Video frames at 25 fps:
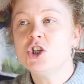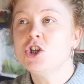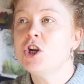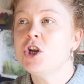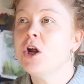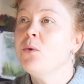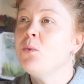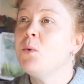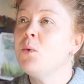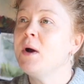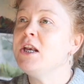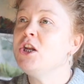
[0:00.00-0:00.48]
You
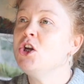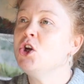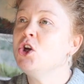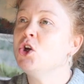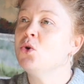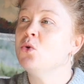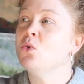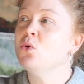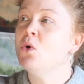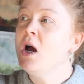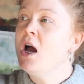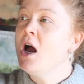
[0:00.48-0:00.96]
know when
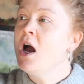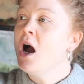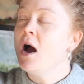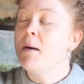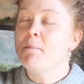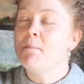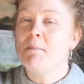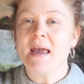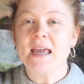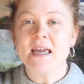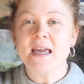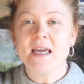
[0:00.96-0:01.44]
you
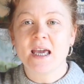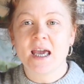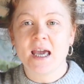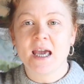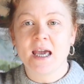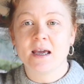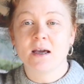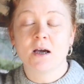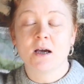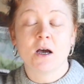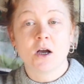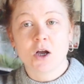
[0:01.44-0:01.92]
are
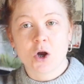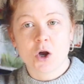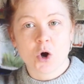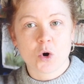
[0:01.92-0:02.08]
making,